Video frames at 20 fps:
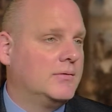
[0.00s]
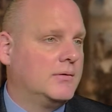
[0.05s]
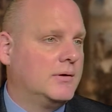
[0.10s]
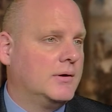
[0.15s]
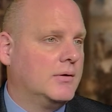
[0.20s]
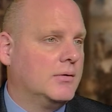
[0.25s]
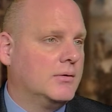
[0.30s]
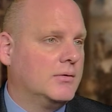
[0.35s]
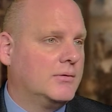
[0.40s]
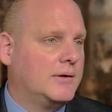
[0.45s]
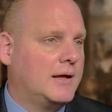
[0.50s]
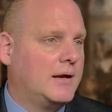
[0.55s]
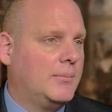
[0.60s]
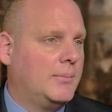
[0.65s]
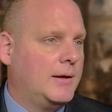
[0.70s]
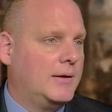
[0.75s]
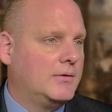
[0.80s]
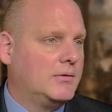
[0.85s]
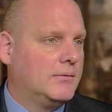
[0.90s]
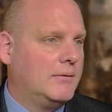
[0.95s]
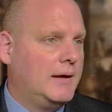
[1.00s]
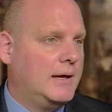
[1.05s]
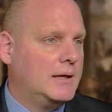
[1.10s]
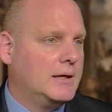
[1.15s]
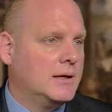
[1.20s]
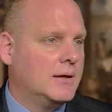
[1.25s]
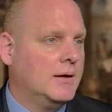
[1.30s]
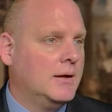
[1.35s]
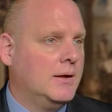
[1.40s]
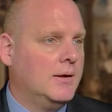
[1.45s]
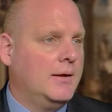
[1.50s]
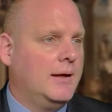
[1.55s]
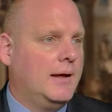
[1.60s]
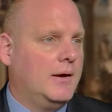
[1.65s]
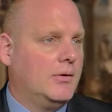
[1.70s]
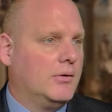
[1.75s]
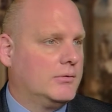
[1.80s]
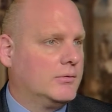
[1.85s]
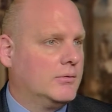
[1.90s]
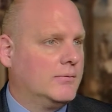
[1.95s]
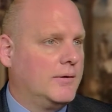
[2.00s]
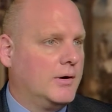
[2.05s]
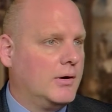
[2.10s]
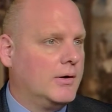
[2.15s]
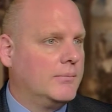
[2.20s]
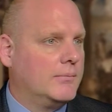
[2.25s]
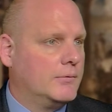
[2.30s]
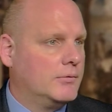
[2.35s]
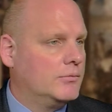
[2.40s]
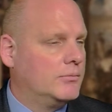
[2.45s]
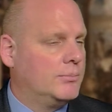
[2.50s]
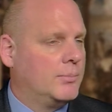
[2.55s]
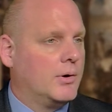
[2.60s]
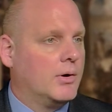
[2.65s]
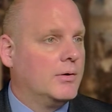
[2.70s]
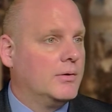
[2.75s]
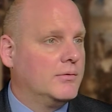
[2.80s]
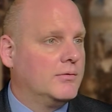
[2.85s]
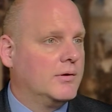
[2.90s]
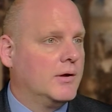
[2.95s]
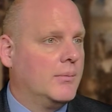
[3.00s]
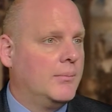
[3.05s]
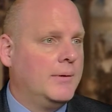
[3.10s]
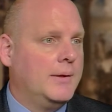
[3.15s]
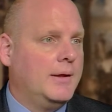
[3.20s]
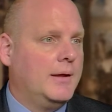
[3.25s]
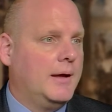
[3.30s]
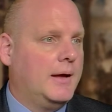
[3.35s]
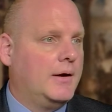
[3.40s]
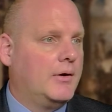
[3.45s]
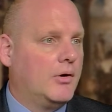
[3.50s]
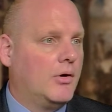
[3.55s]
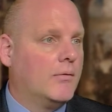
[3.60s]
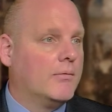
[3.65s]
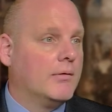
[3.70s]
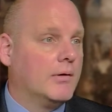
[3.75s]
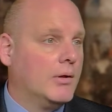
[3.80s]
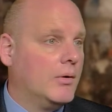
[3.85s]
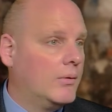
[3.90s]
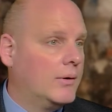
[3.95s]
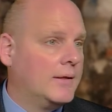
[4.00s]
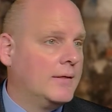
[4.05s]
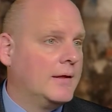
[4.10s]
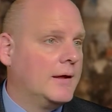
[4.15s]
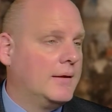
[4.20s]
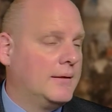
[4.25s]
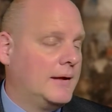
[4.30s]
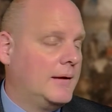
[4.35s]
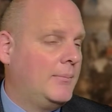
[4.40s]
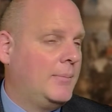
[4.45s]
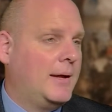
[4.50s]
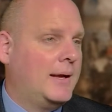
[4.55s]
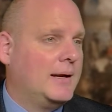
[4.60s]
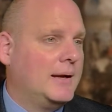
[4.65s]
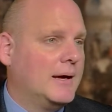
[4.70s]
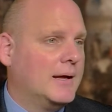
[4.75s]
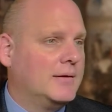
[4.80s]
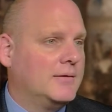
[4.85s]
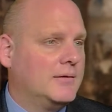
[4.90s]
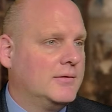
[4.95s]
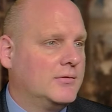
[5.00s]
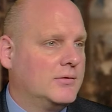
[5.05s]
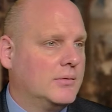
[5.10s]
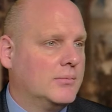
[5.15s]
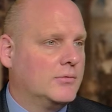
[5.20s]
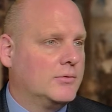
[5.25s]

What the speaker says: here in the state of Pennsylvania, and also very burdensome and are overloading that PennDOT system.